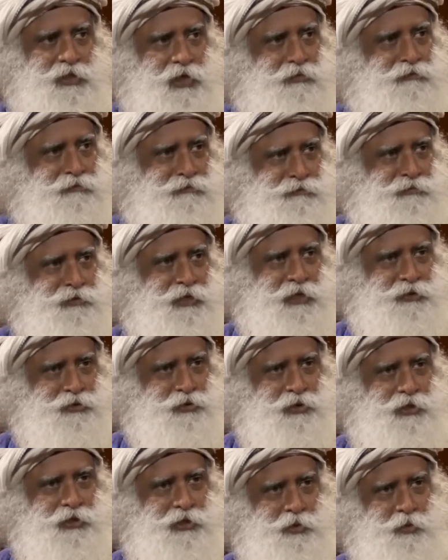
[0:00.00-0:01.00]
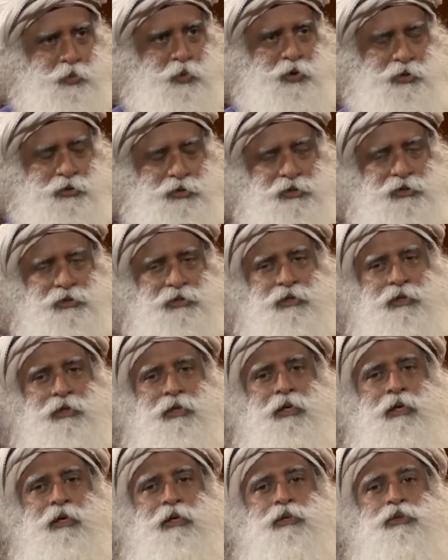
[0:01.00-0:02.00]
how naturally it was.
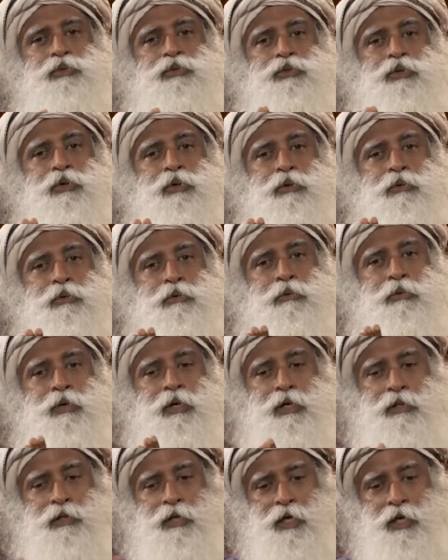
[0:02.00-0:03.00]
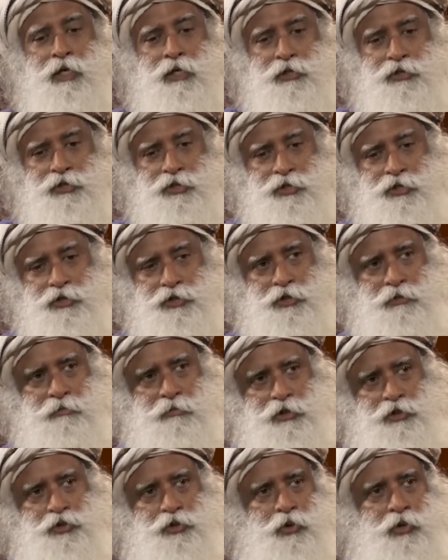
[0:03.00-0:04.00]
So, the energy doesn't
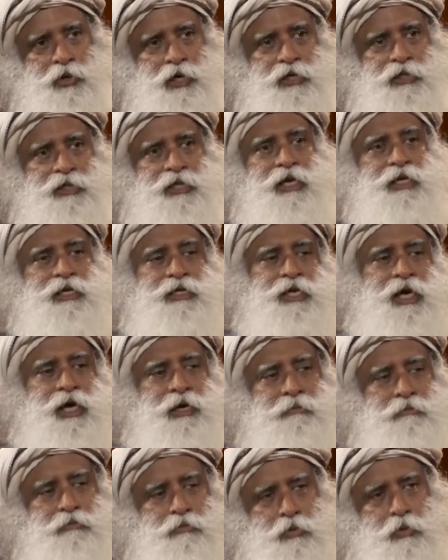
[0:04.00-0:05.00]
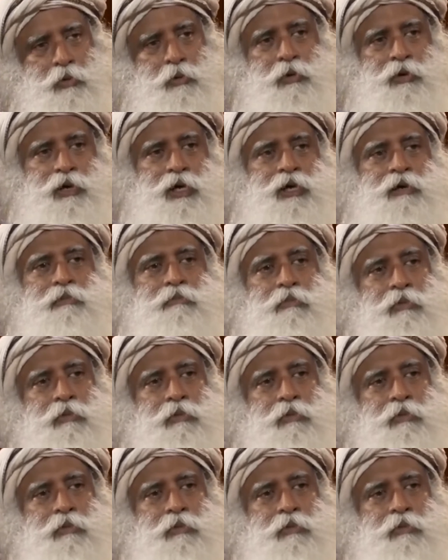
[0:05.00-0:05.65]
mature. At that time, more and